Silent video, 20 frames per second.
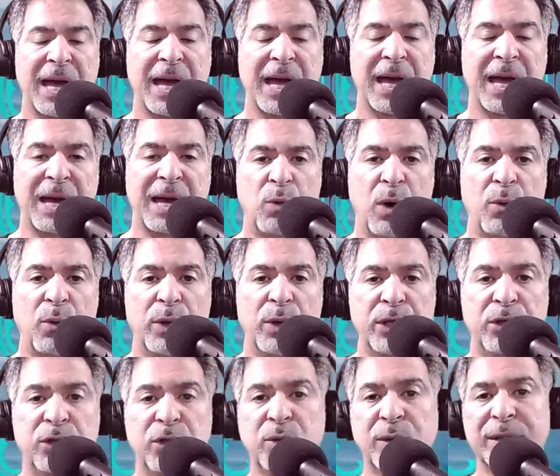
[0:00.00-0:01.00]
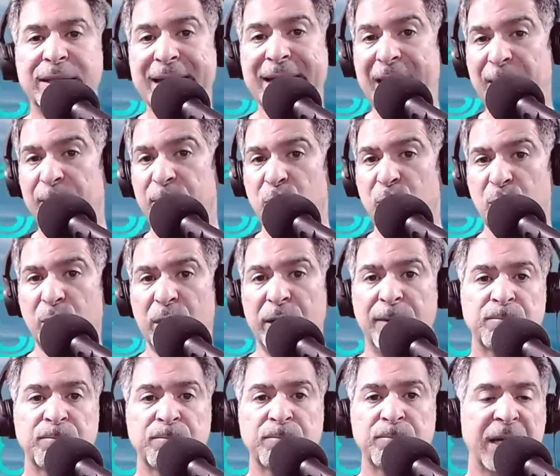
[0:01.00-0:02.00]
And what we do at that point
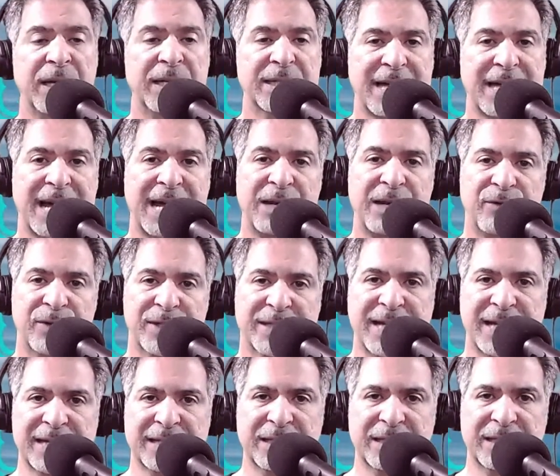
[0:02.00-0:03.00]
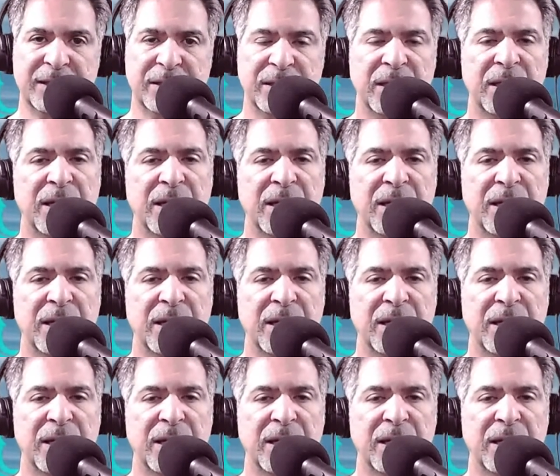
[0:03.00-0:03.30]
is kind of assess it.